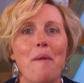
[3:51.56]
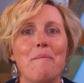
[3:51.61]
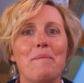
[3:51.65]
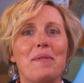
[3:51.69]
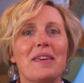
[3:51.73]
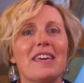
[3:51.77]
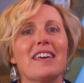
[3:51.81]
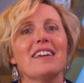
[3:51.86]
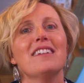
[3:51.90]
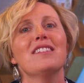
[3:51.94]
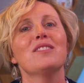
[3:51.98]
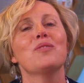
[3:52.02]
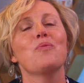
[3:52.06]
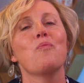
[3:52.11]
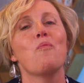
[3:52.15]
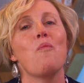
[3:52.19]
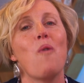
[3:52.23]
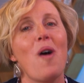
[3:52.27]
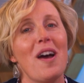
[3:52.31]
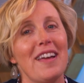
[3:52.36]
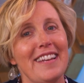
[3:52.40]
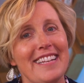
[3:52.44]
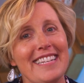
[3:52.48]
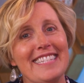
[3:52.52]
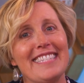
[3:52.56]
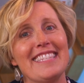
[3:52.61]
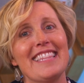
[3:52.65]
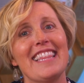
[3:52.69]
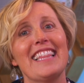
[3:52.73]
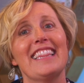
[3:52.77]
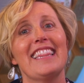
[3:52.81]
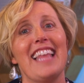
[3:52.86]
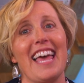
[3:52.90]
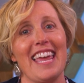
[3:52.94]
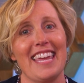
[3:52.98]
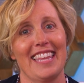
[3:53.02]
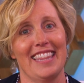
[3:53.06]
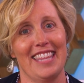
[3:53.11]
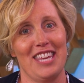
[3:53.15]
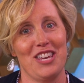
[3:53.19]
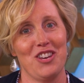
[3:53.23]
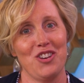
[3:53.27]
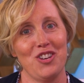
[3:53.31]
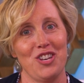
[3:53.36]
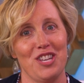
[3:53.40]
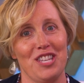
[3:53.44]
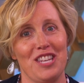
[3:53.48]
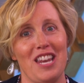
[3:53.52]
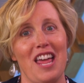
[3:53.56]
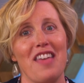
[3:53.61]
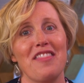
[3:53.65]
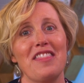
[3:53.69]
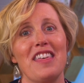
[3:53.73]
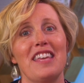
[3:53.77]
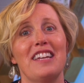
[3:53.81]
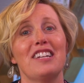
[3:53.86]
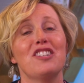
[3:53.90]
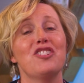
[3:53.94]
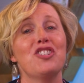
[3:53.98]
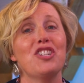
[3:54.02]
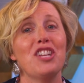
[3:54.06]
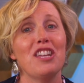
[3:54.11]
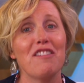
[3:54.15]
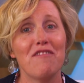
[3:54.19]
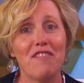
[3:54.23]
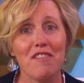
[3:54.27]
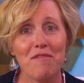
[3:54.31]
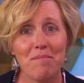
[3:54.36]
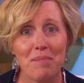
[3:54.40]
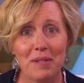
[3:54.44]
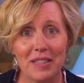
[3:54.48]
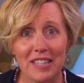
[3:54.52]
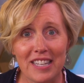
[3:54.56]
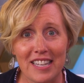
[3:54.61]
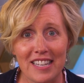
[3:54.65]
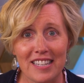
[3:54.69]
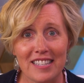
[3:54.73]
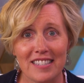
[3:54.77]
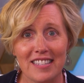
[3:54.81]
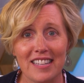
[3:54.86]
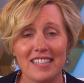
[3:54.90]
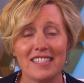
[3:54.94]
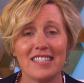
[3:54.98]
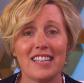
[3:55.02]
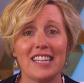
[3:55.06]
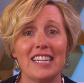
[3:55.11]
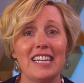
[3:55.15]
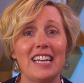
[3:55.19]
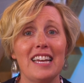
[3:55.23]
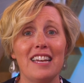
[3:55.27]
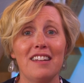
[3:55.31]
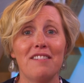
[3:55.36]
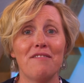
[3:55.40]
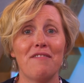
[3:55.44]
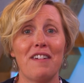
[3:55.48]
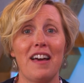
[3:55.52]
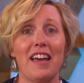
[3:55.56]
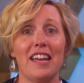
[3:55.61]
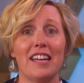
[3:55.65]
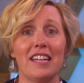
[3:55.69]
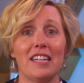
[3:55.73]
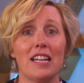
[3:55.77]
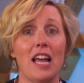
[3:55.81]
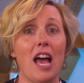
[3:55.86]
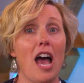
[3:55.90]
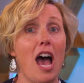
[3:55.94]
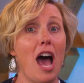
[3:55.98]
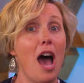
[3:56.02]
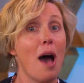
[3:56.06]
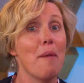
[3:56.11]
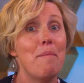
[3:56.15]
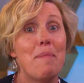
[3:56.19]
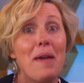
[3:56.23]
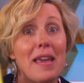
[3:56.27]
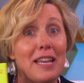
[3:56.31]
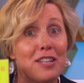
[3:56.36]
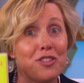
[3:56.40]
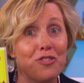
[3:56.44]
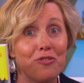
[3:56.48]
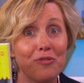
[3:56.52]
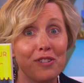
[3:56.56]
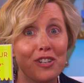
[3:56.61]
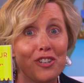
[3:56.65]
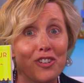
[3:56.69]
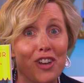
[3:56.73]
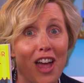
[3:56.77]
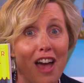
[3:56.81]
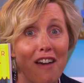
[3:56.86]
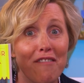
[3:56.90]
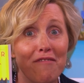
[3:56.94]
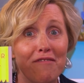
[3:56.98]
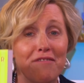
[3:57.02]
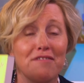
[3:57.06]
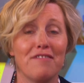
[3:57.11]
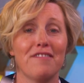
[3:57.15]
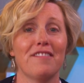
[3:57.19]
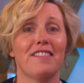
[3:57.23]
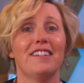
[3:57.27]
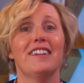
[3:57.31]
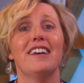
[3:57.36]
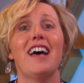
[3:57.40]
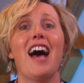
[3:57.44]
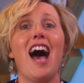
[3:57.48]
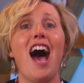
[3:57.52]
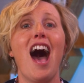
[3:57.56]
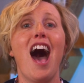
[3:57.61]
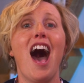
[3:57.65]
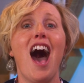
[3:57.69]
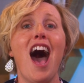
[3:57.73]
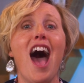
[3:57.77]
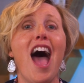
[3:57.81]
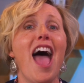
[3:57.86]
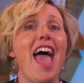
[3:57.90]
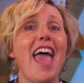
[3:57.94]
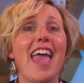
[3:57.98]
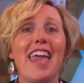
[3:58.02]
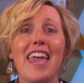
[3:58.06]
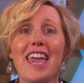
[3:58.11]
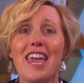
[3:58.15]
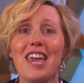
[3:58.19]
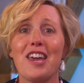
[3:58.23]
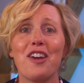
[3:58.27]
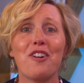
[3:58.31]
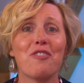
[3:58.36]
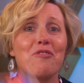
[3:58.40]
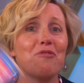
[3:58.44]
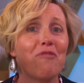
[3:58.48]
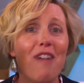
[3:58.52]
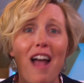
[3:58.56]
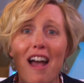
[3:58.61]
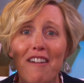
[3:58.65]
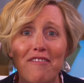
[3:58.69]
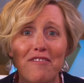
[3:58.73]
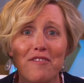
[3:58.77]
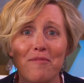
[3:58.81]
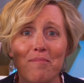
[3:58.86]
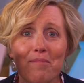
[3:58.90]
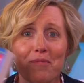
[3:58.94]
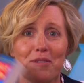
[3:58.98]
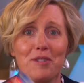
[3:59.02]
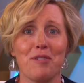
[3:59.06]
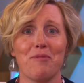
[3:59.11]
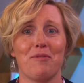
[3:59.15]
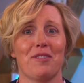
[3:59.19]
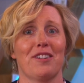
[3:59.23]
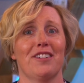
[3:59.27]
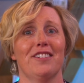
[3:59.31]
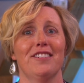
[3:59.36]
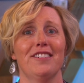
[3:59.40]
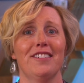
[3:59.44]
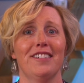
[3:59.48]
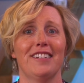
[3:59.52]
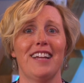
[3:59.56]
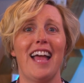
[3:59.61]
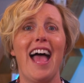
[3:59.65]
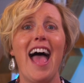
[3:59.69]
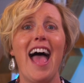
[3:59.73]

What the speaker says: because what is the likelihood that a chief of police is going to invite a pastry chef, a craft brewer,